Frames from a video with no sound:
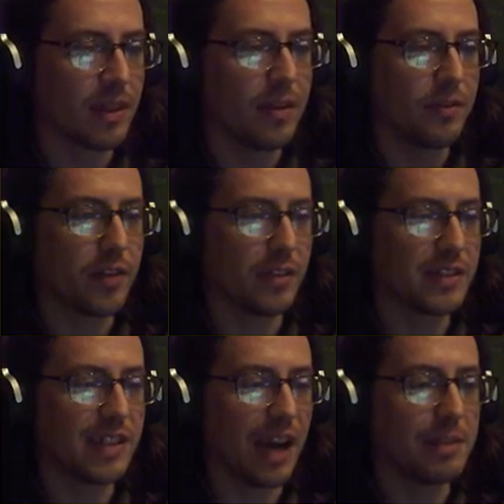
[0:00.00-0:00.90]
If you have a
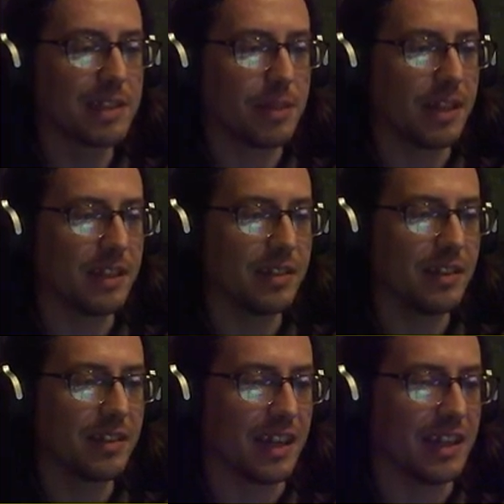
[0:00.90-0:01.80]
damaged minion,
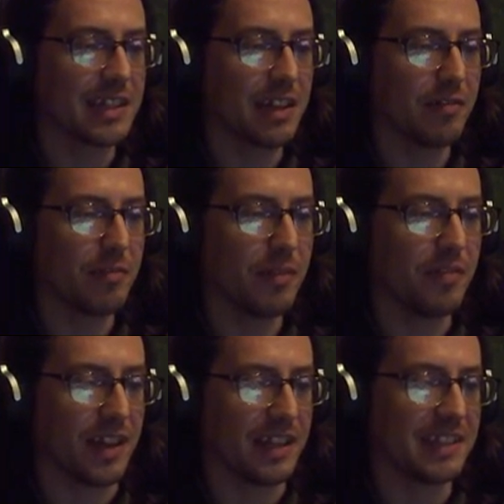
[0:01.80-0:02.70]
okay, he's going for my
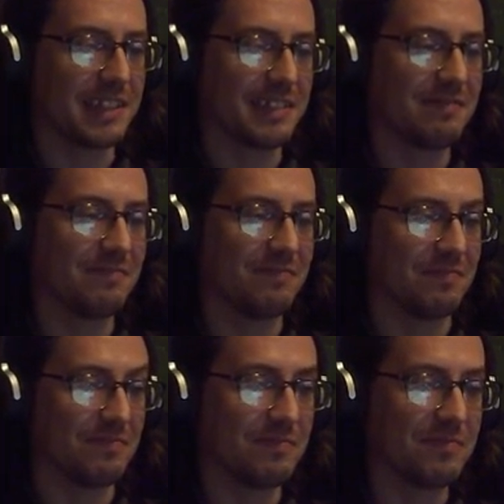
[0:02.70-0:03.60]
face.
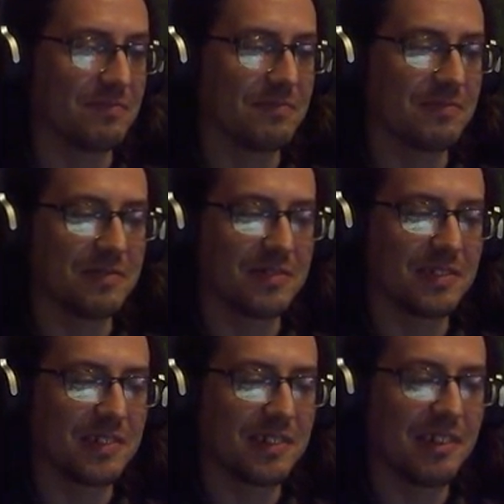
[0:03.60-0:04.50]

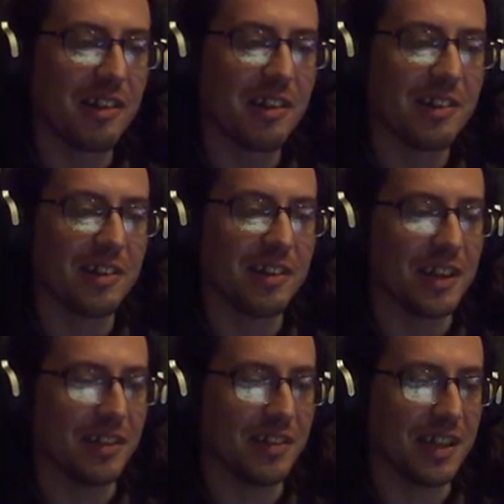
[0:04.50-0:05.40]
Hmm.
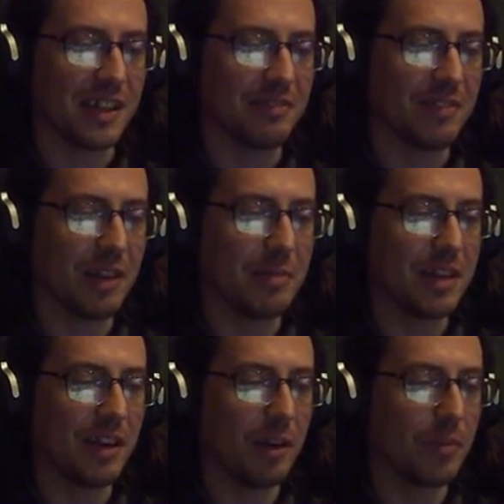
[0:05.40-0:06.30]
Okay, okay. Well, I
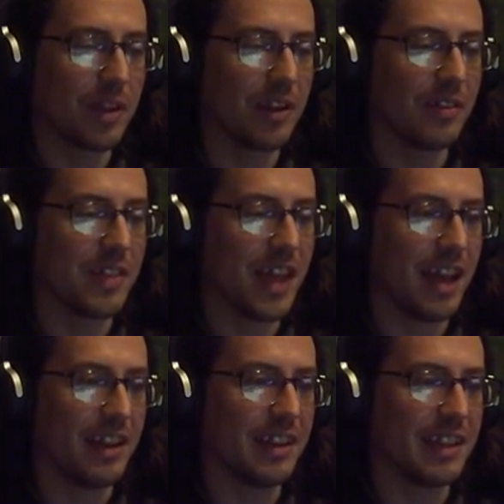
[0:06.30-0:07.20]
mean, I'm gonna
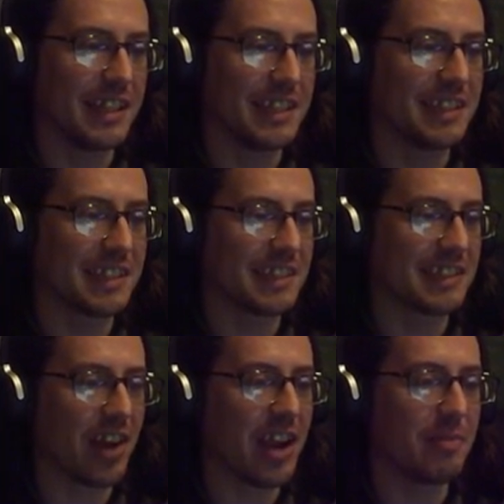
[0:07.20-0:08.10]
then in this
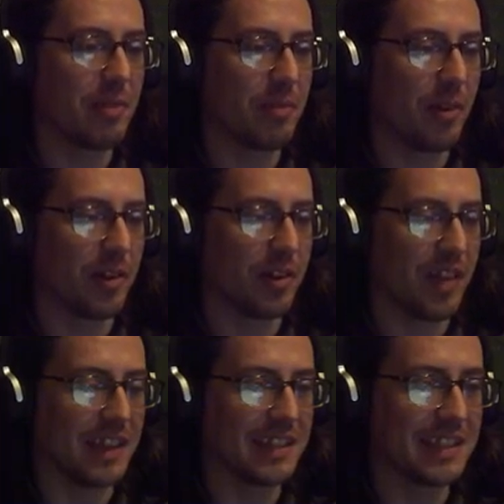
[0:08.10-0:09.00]
instance trade with one and
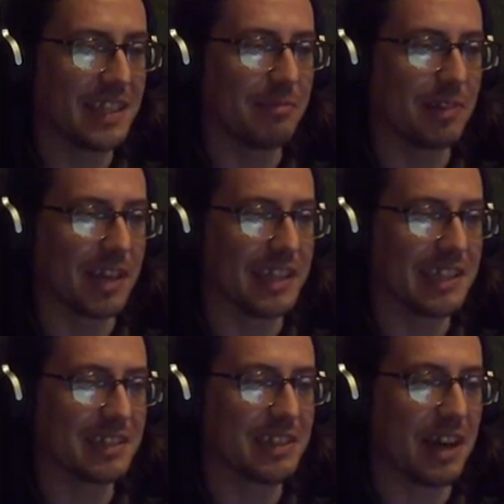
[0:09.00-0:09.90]
then see what his
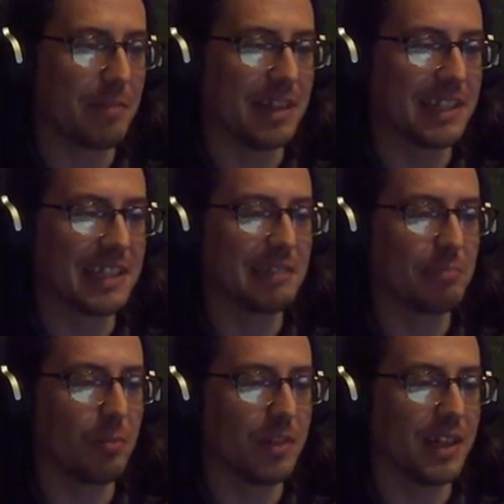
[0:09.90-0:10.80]
trap is, because it's
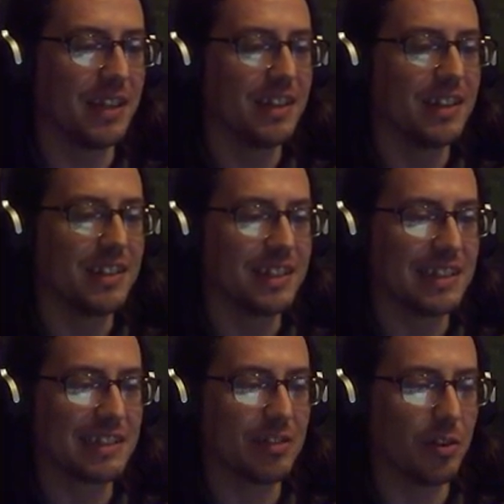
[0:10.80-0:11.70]
probably
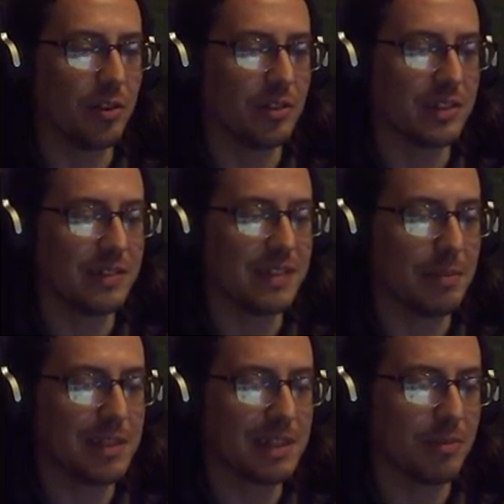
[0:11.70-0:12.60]
destroy or do
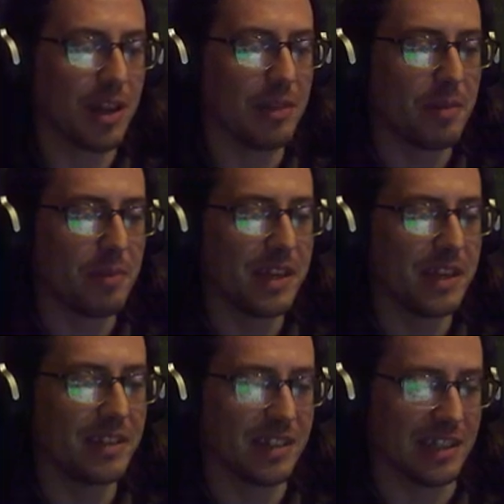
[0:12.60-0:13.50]
damage to all enemy
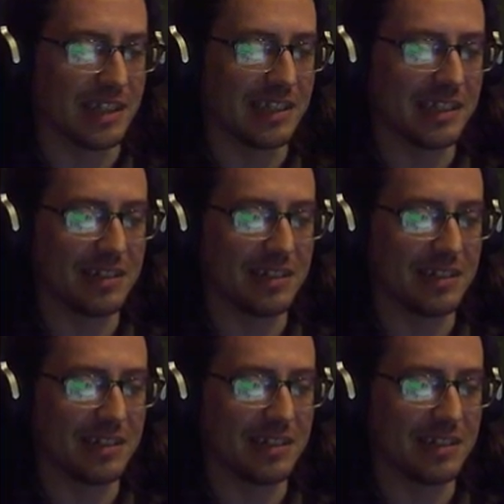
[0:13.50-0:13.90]
minions.